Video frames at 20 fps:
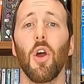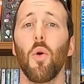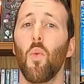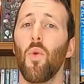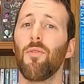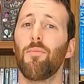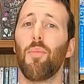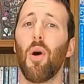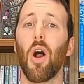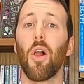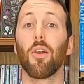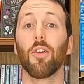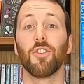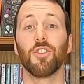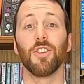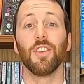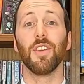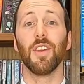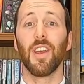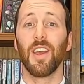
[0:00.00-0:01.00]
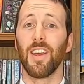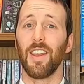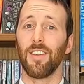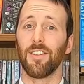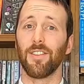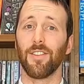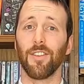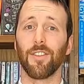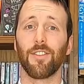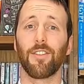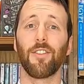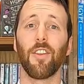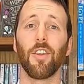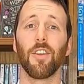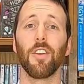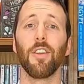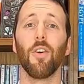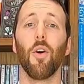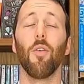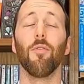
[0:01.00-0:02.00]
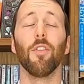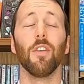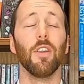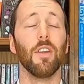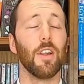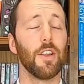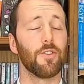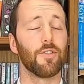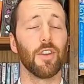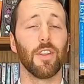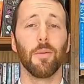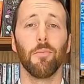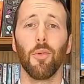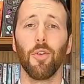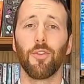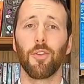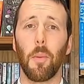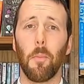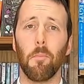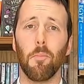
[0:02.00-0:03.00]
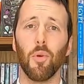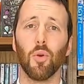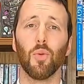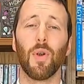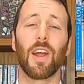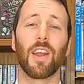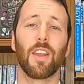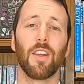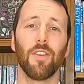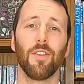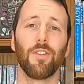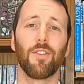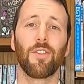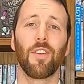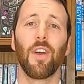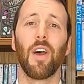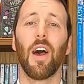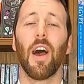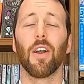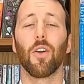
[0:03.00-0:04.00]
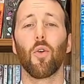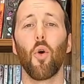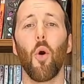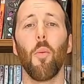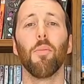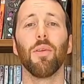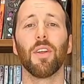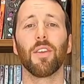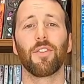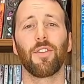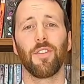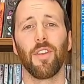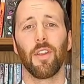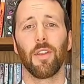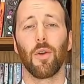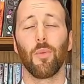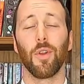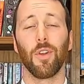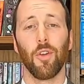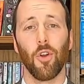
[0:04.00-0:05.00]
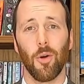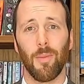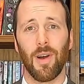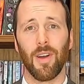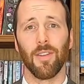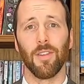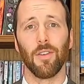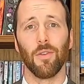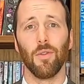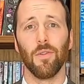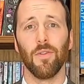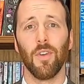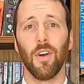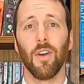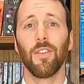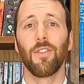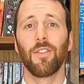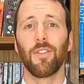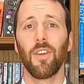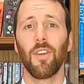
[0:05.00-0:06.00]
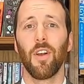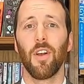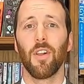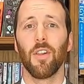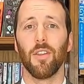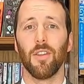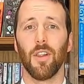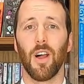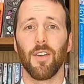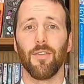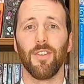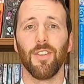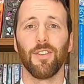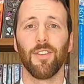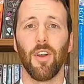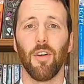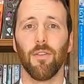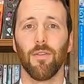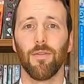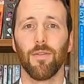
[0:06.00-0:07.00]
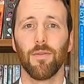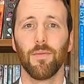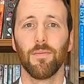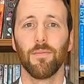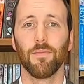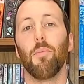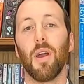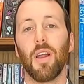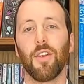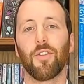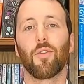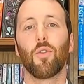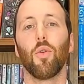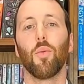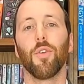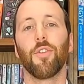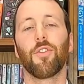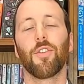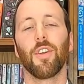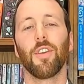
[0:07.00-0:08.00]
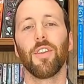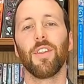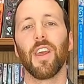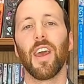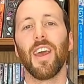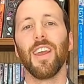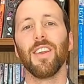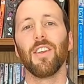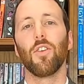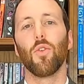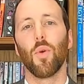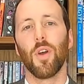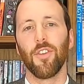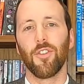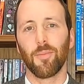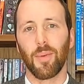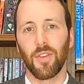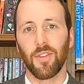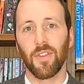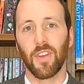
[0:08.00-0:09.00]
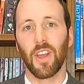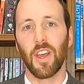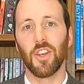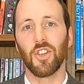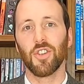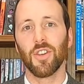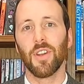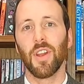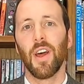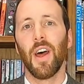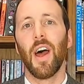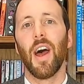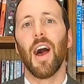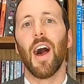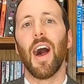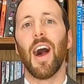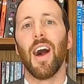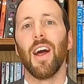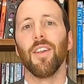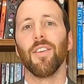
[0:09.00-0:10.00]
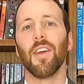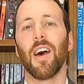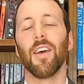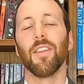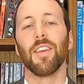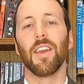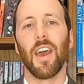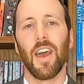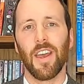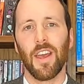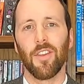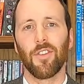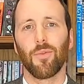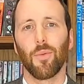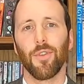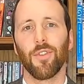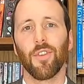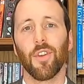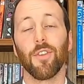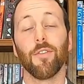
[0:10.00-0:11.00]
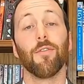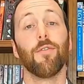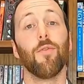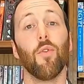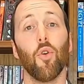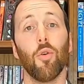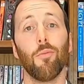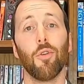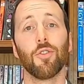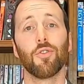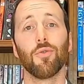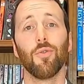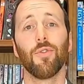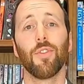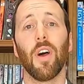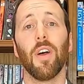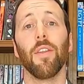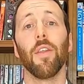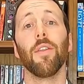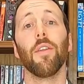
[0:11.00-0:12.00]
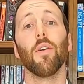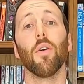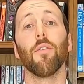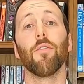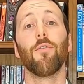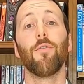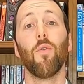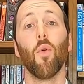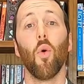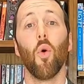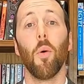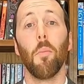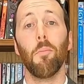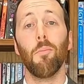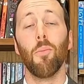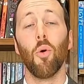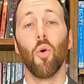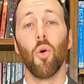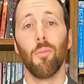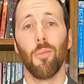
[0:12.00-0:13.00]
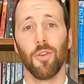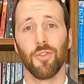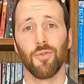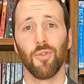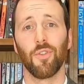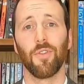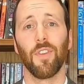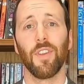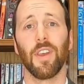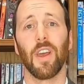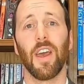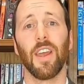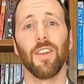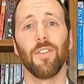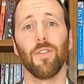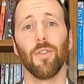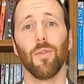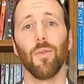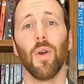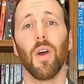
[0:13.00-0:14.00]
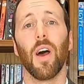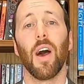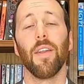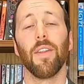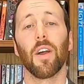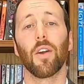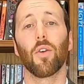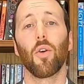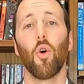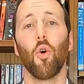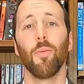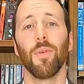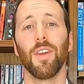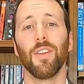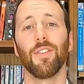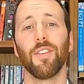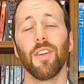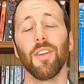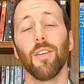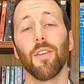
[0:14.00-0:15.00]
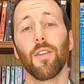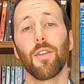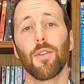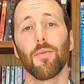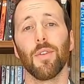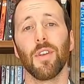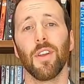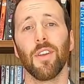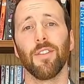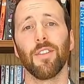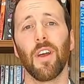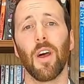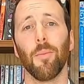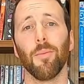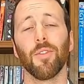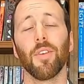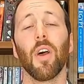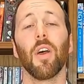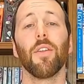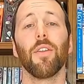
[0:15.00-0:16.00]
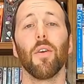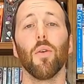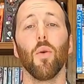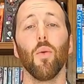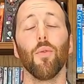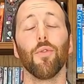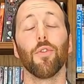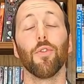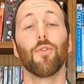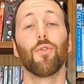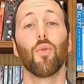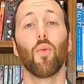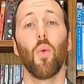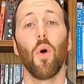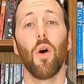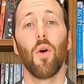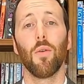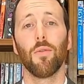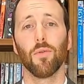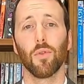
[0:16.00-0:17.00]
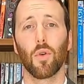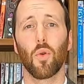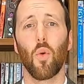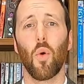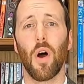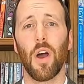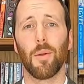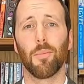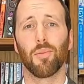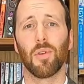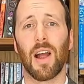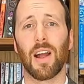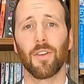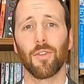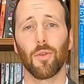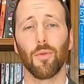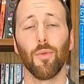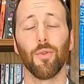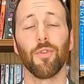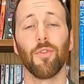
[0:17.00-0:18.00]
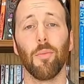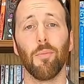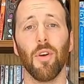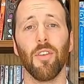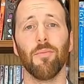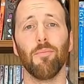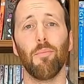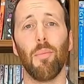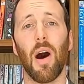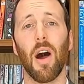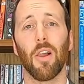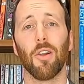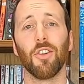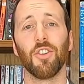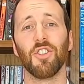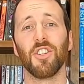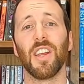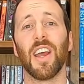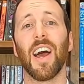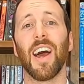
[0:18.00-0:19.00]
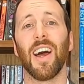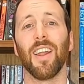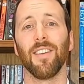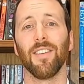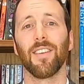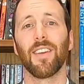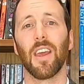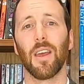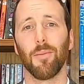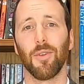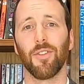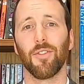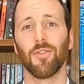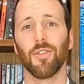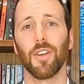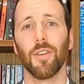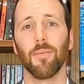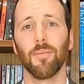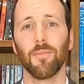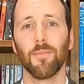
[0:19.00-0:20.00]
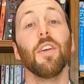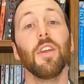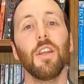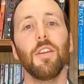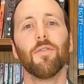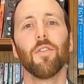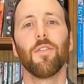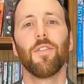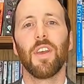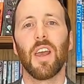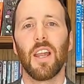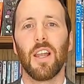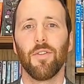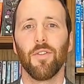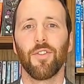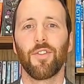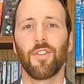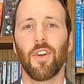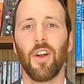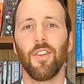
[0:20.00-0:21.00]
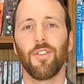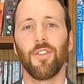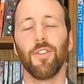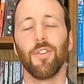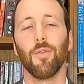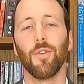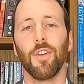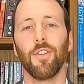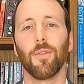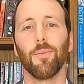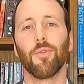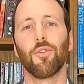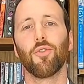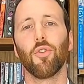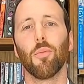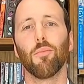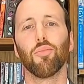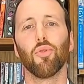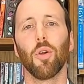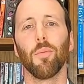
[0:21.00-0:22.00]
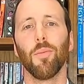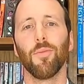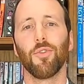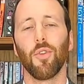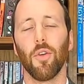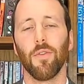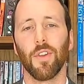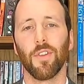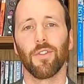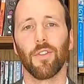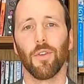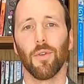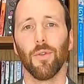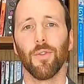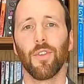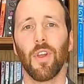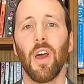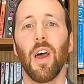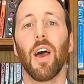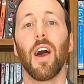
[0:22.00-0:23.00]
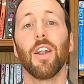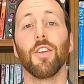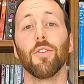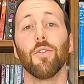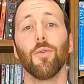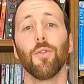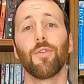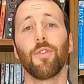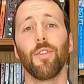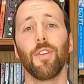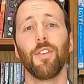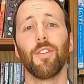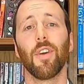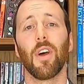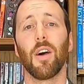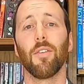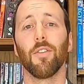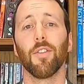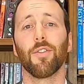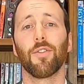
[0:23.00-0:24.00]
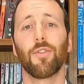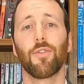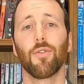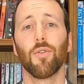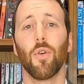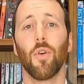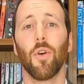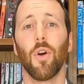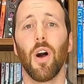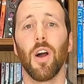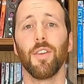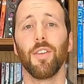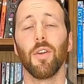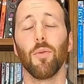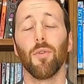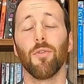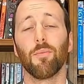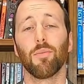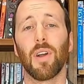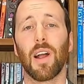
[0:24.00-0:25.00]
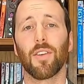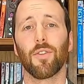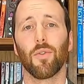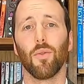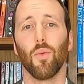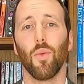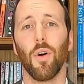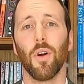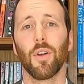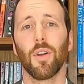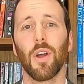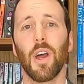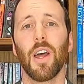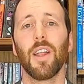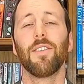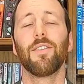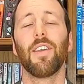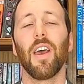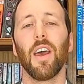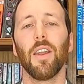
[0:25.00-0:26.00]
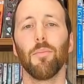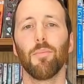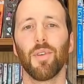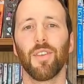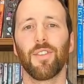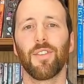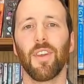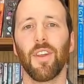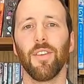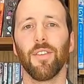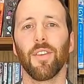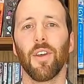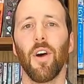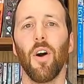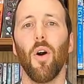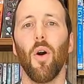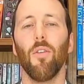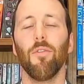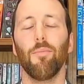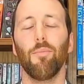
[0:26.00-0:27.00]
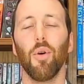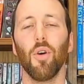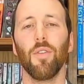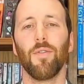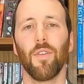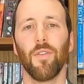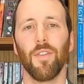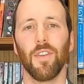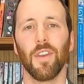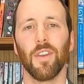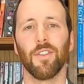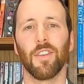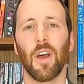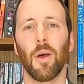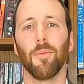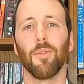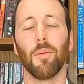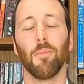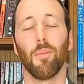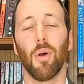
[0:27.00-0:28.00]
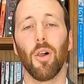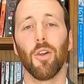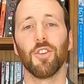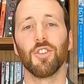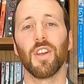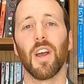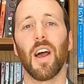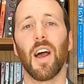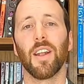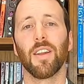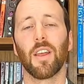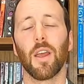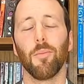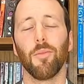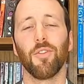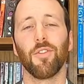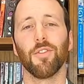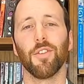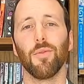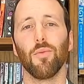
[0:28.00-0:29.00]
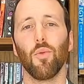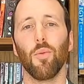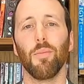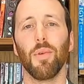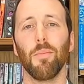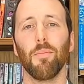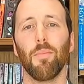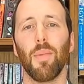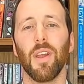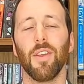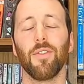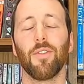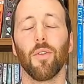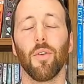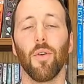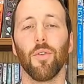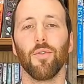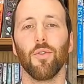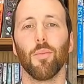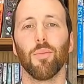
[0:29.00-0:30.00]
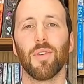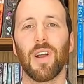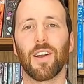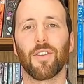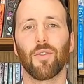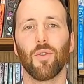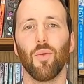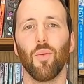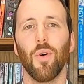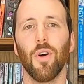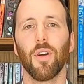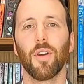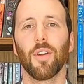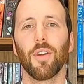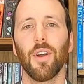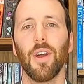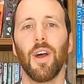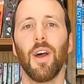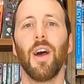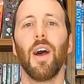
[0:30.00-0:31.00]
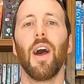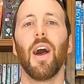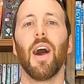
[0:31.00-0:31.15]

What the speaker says: With biology, it's the study of literally the most miraculous and complex thing that we know about in the universe, life itself. At Baylis Court, we study the AQA specification, and at the AS, we study four modules, and then there are four more modules for the A2, and that culminates in three exams. There are also 12 required practicals for both biology and chemistry. For either of the A-level sciences, you'll need some strong problem-solving skills, and you'll also need to have a strong idea with practical work. 10% of both of the exams in biology and chemistry will be based on your practical work.